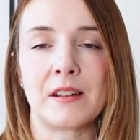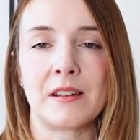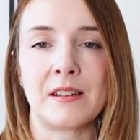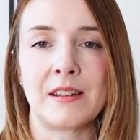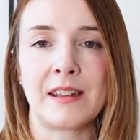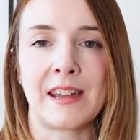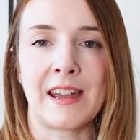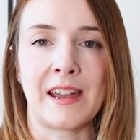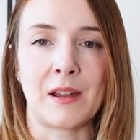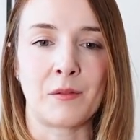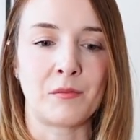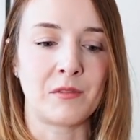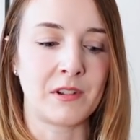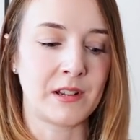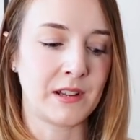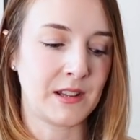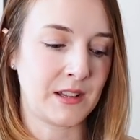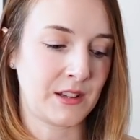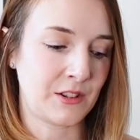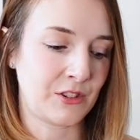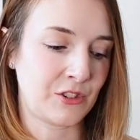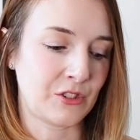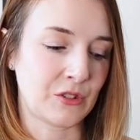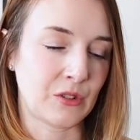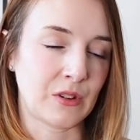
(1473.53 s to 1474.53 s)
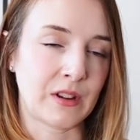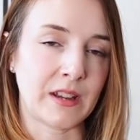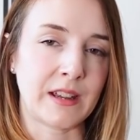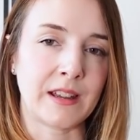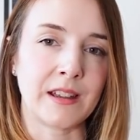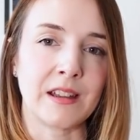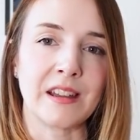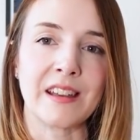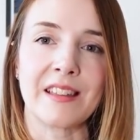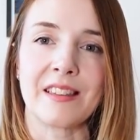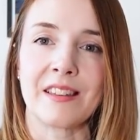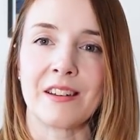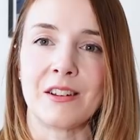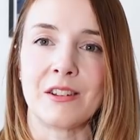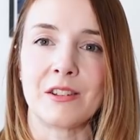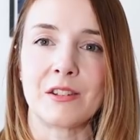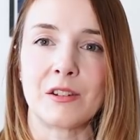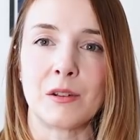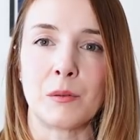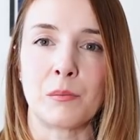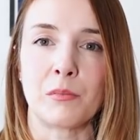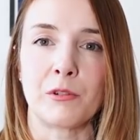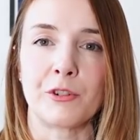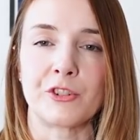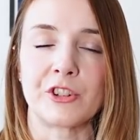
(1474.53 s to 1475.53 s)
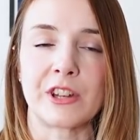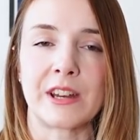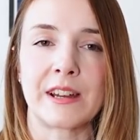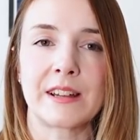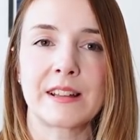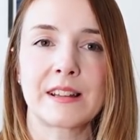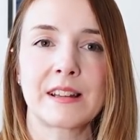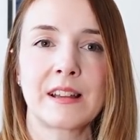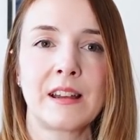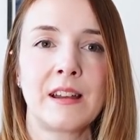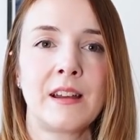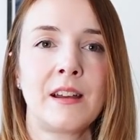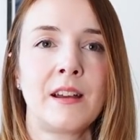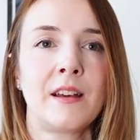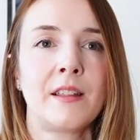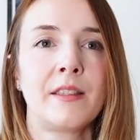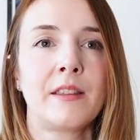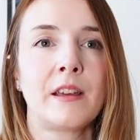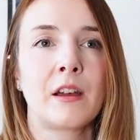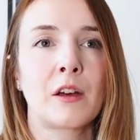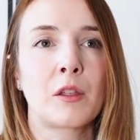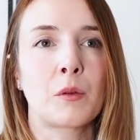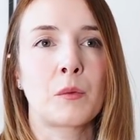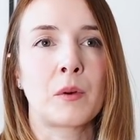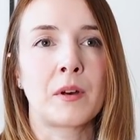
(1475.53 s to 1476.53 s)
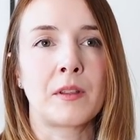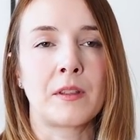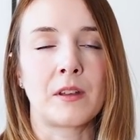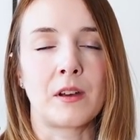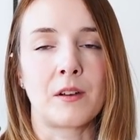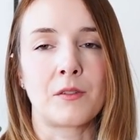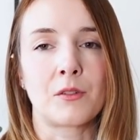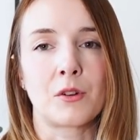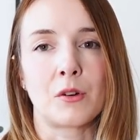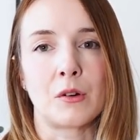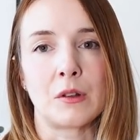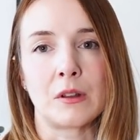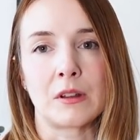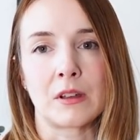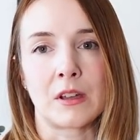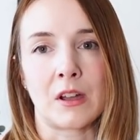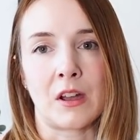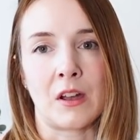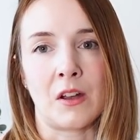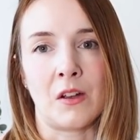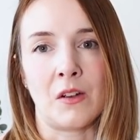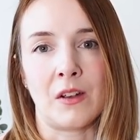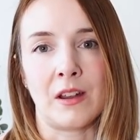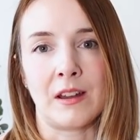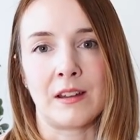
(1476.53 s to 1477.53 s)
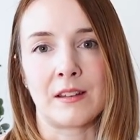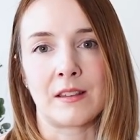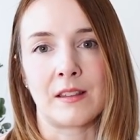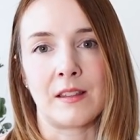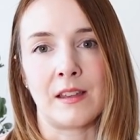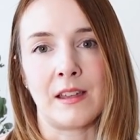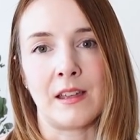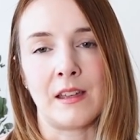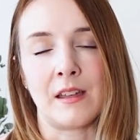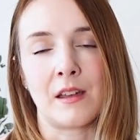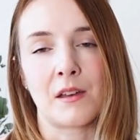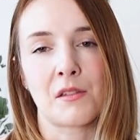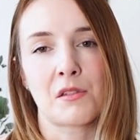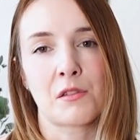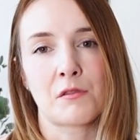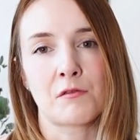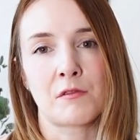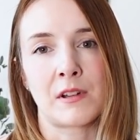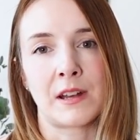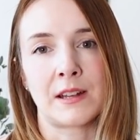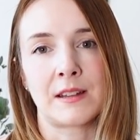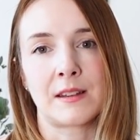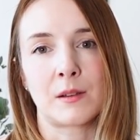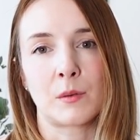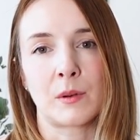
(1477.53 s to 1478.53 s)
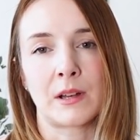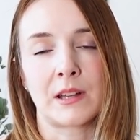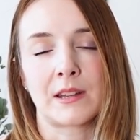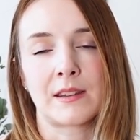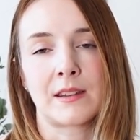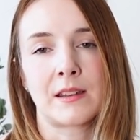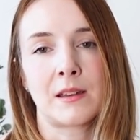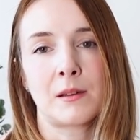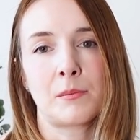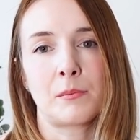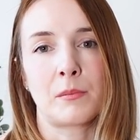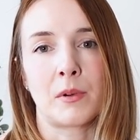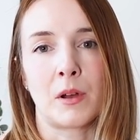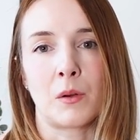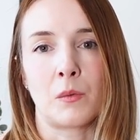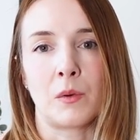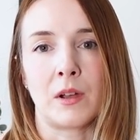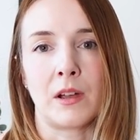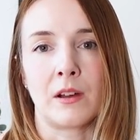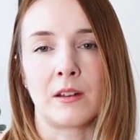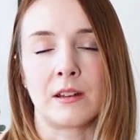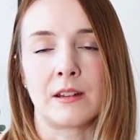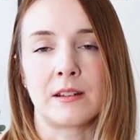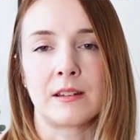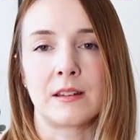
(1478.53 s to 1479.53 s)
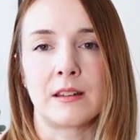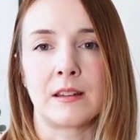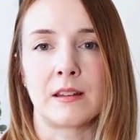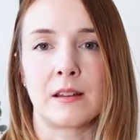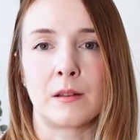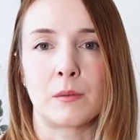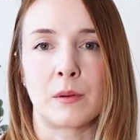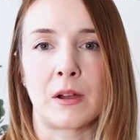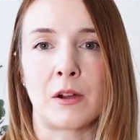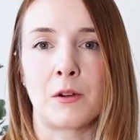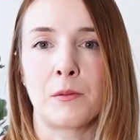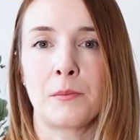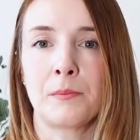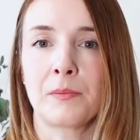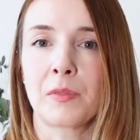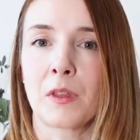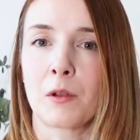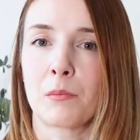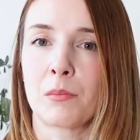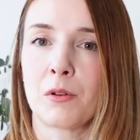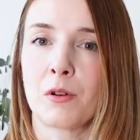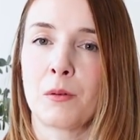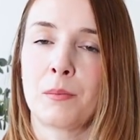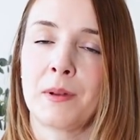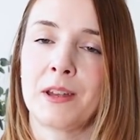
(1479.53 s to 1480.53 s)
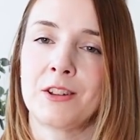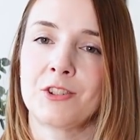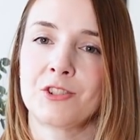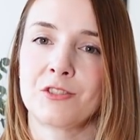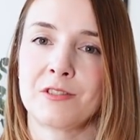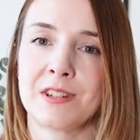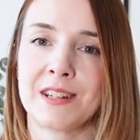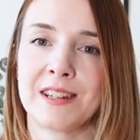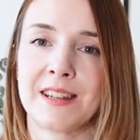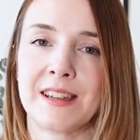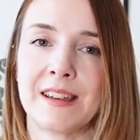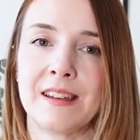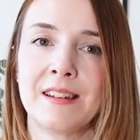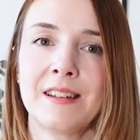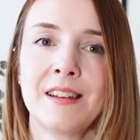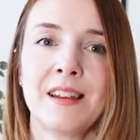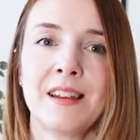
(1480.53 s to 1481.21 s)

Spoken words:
So yeah, I'm really enjoying those two projects. The other one that I've got on the go is the thread sweater by We Are Knitters as well. I'll put a picture in here.